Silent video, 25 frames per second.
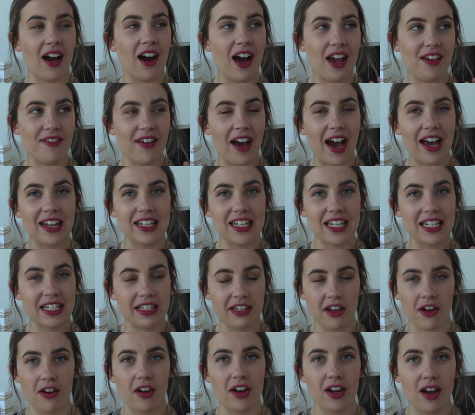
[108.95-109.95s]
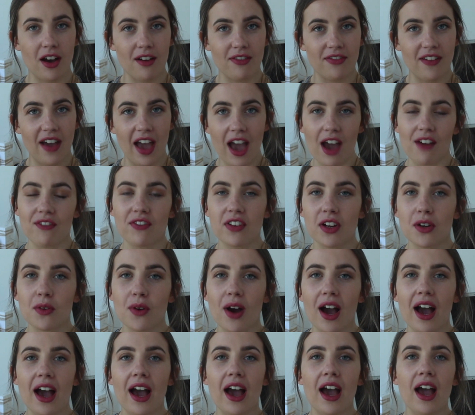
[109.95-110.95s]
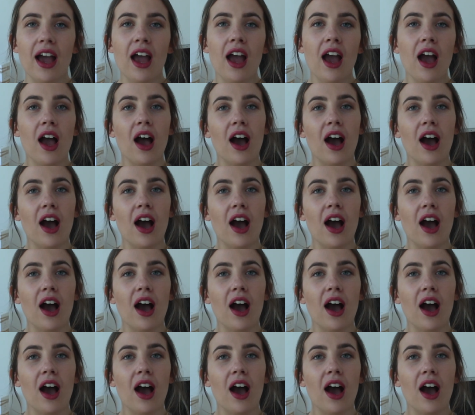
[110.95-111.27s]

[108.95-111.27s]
I've had it near enough everywhere.